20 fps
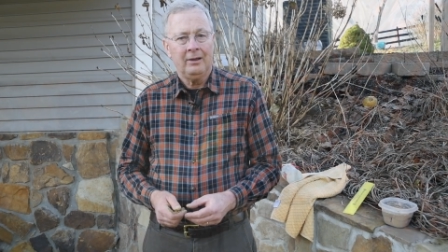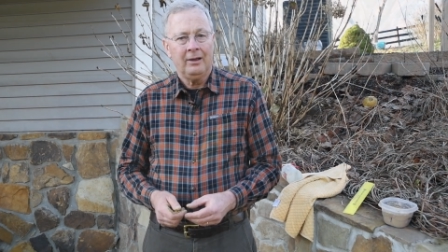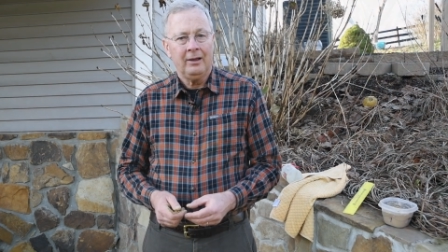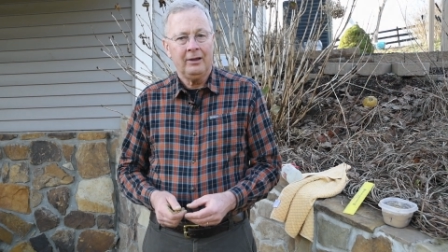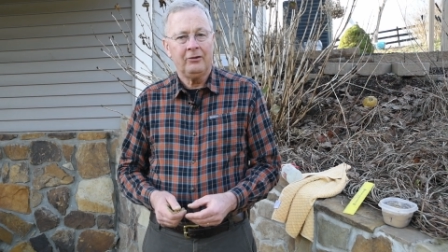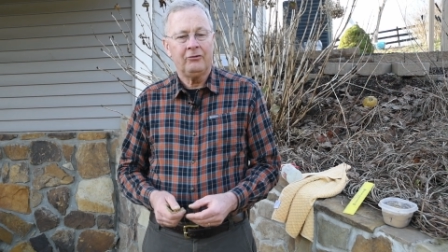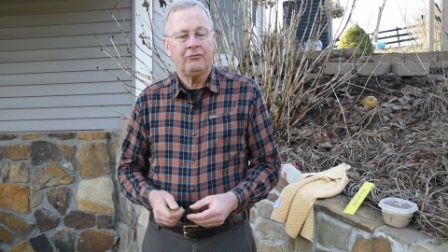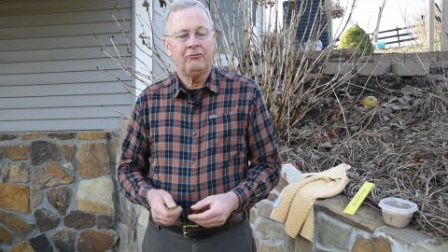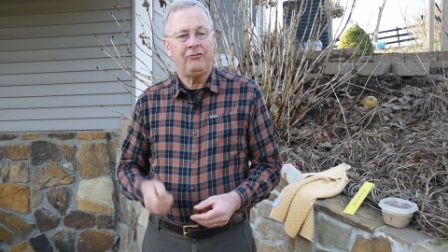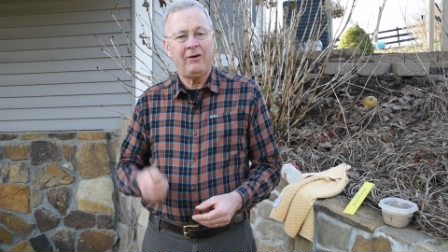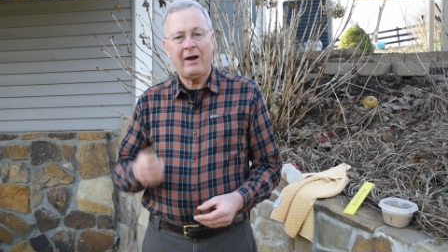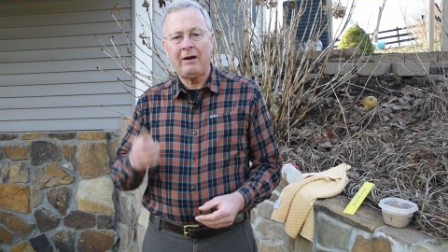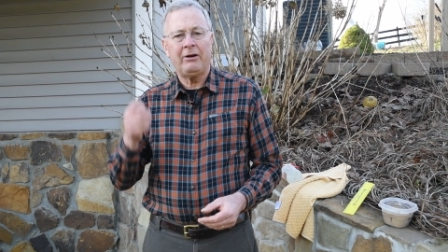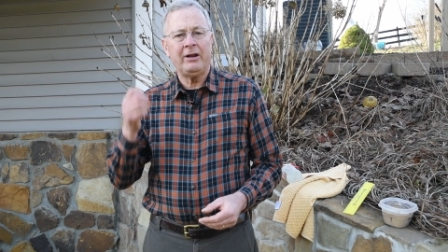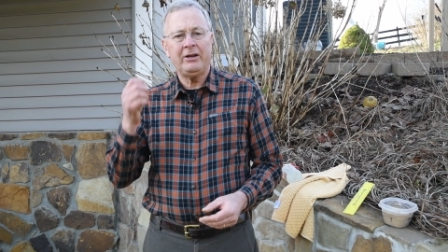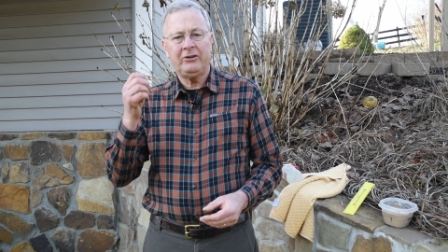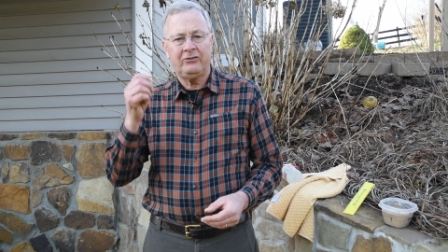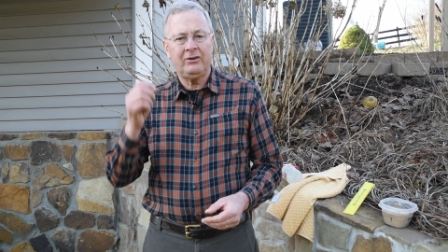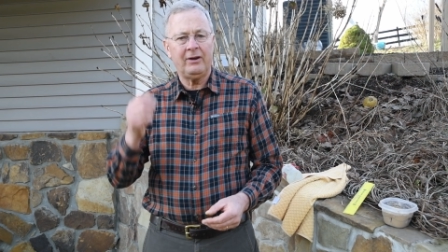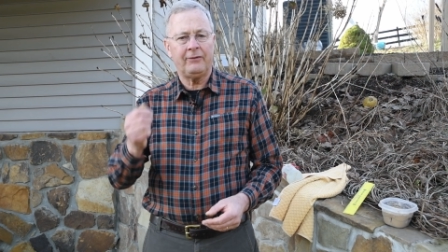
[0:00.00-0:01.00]
It's very
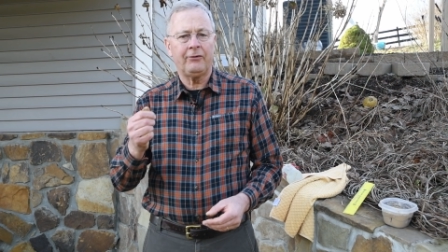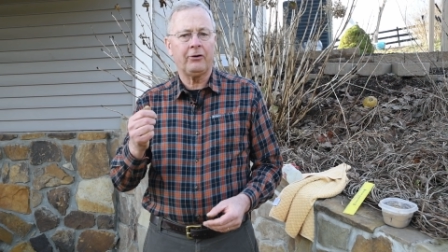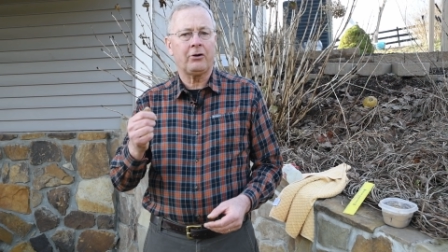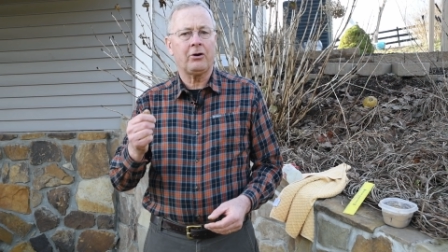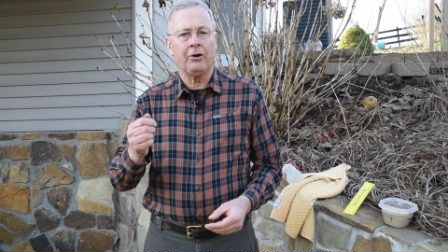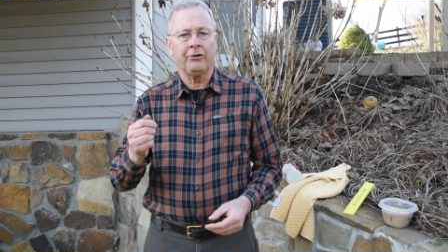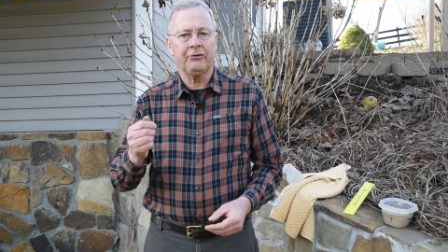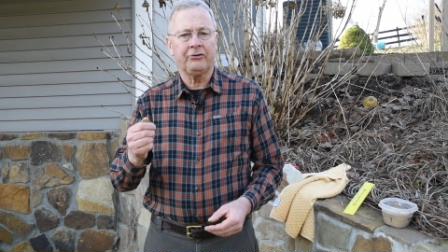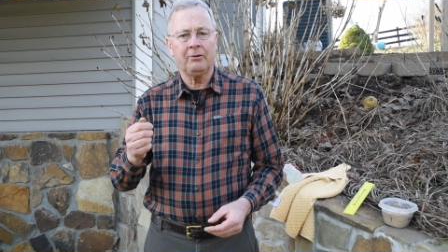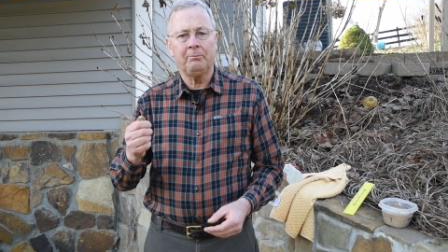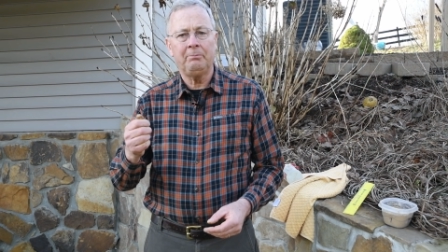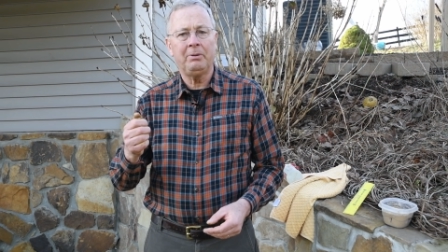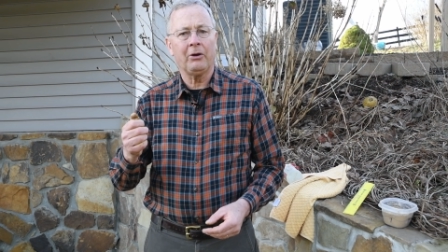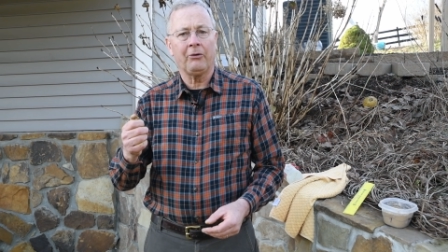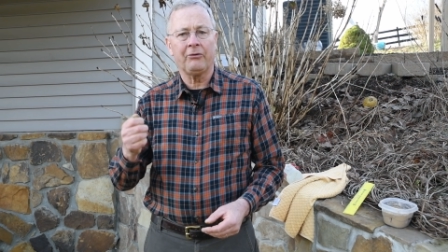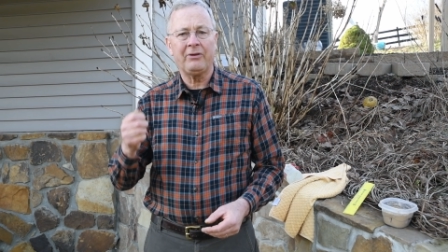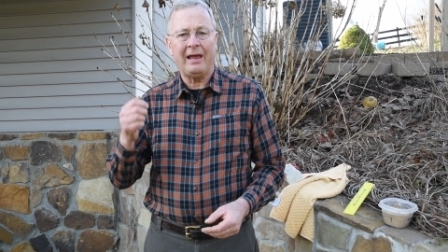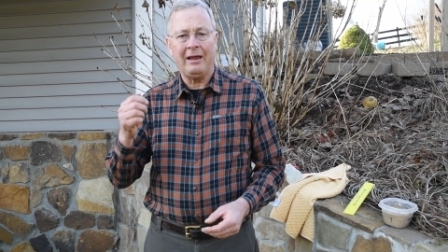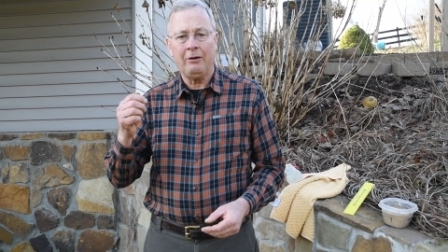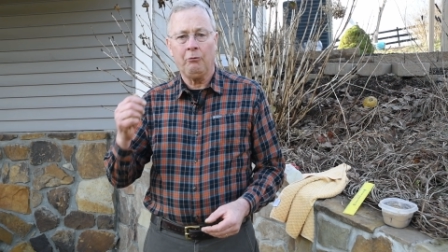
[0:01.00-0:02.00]
difficult to
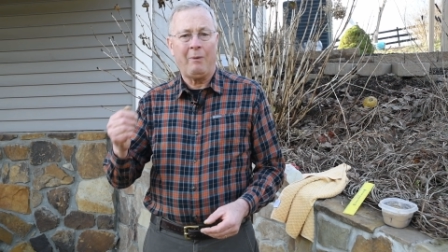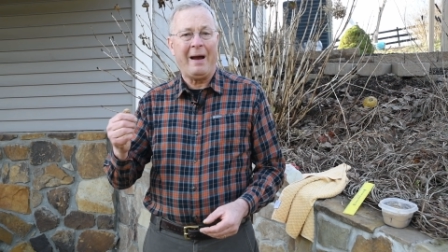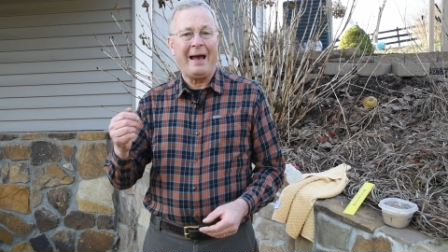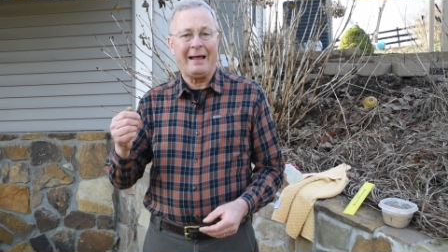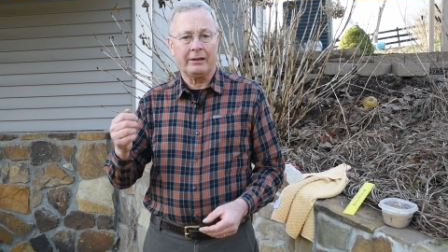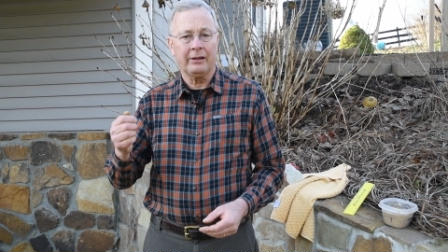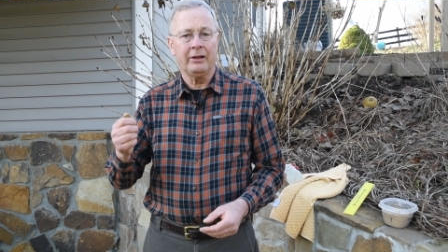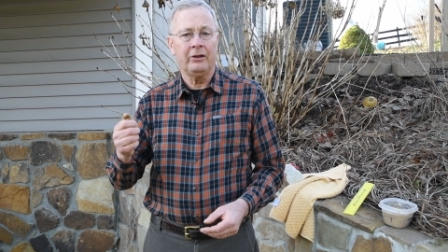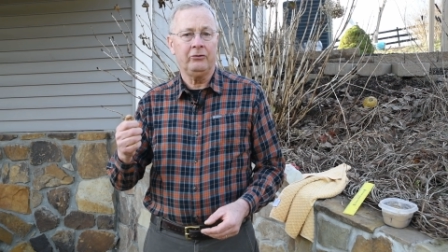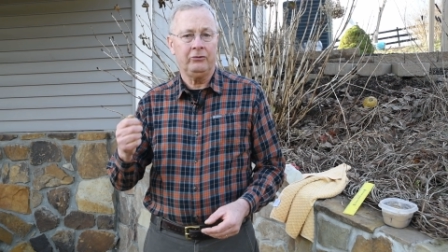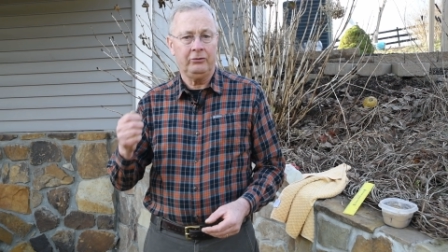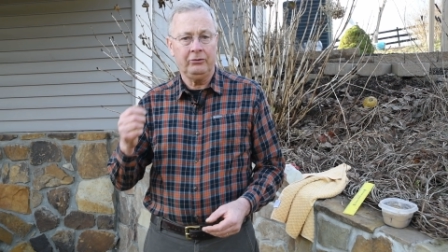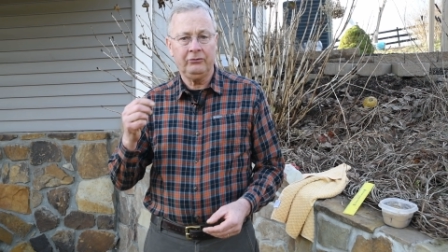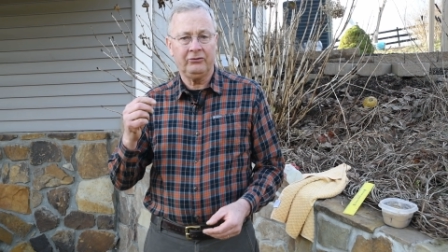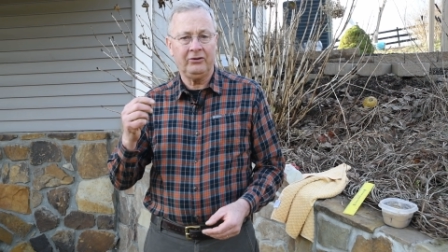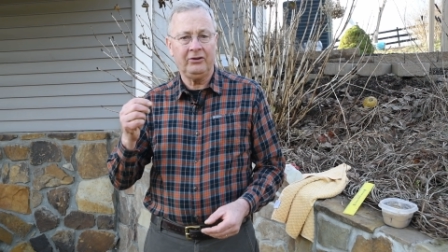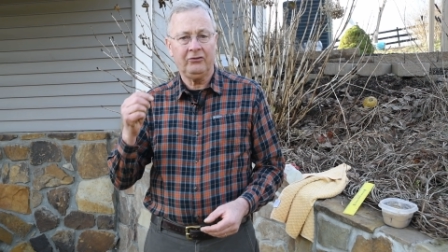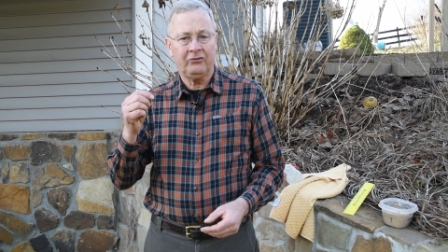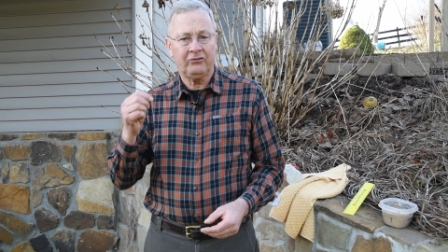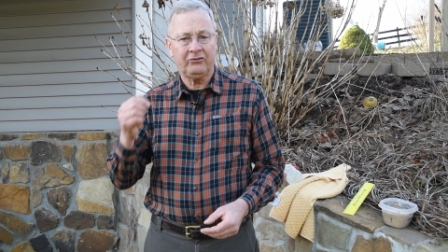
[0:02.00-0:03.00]
build a wetland
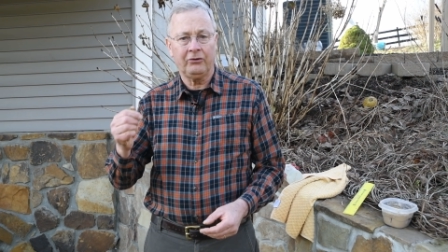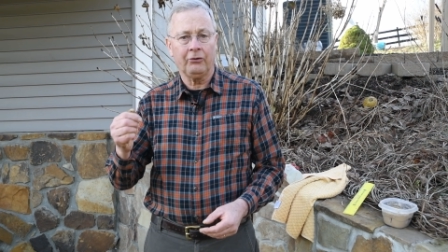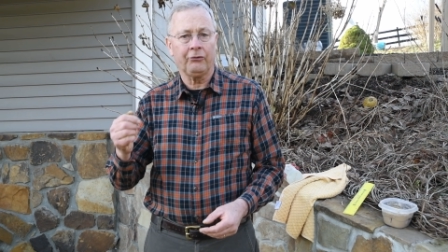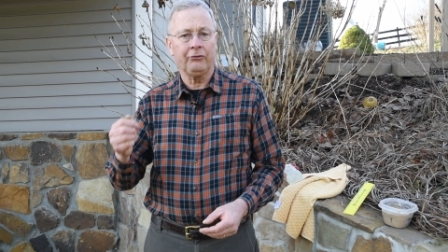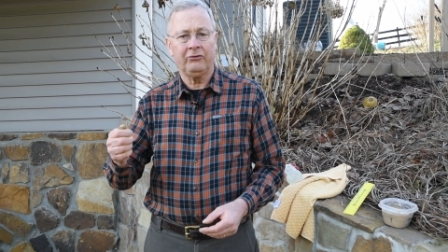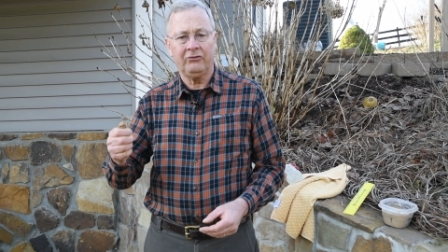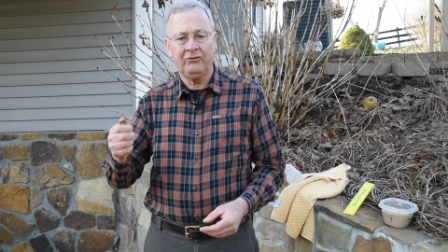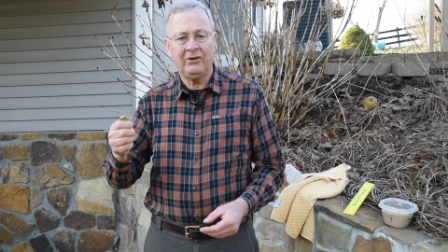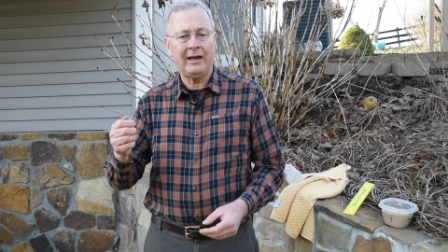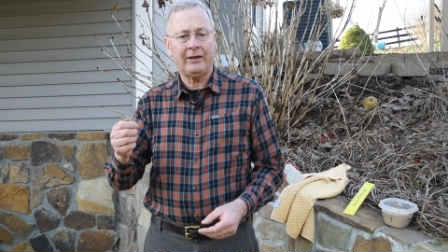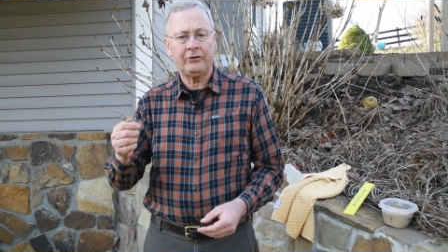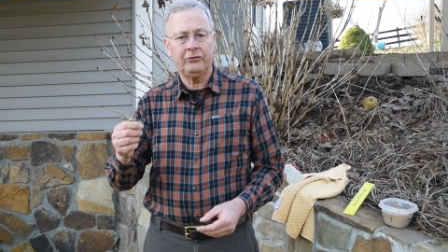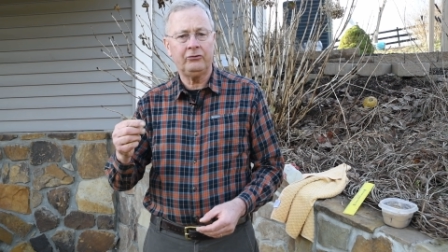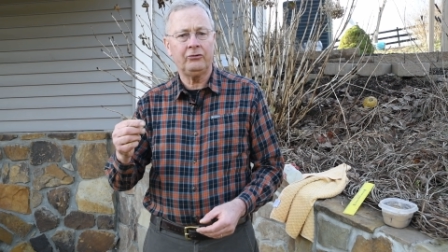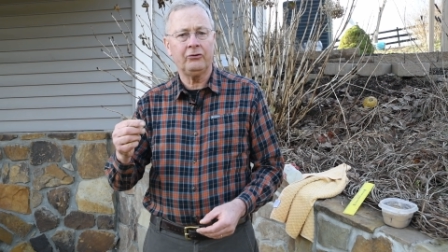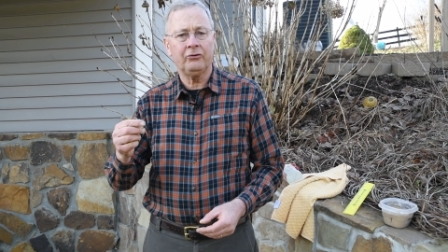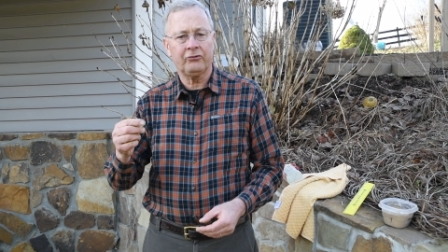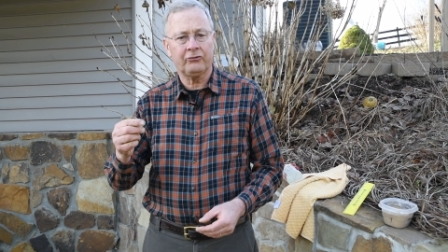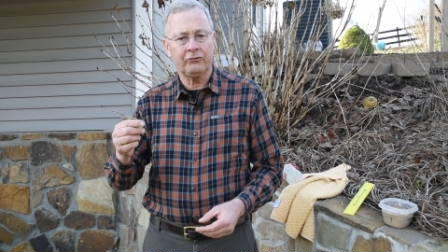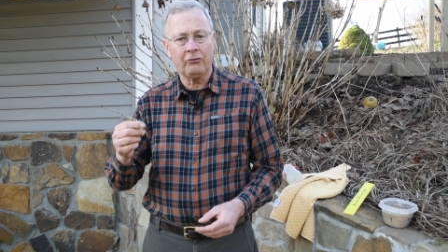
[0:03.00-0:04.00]
using silt
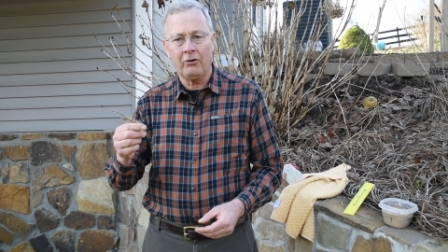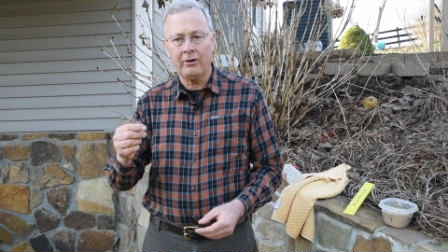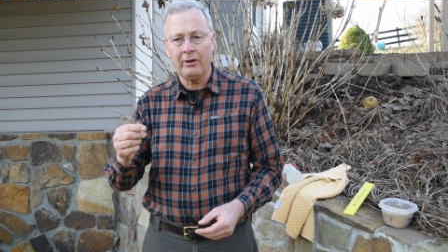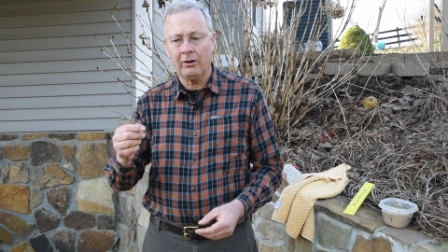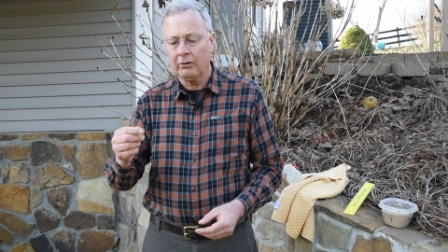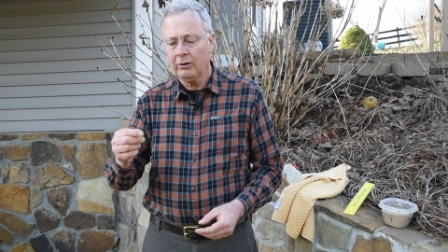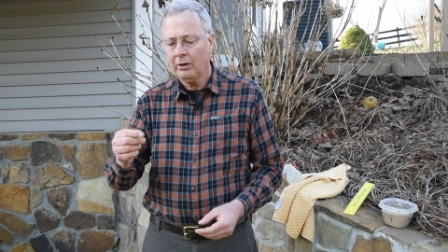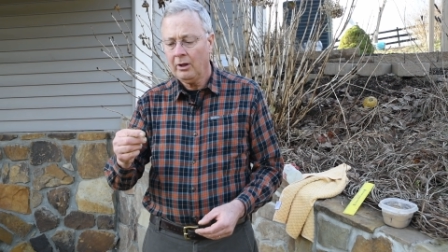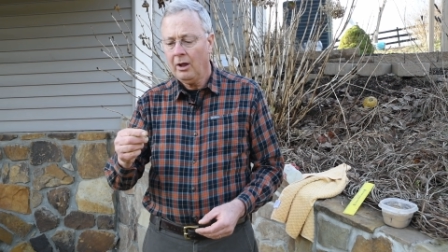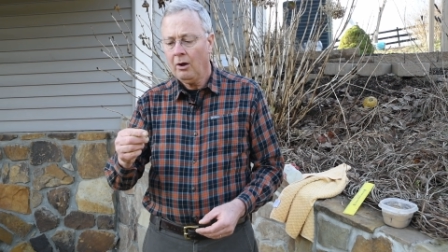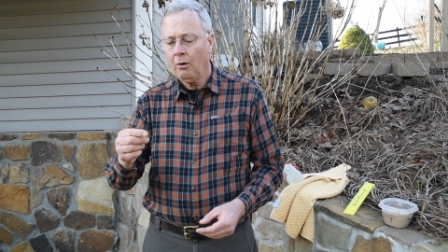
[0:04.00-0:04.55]
texture soil.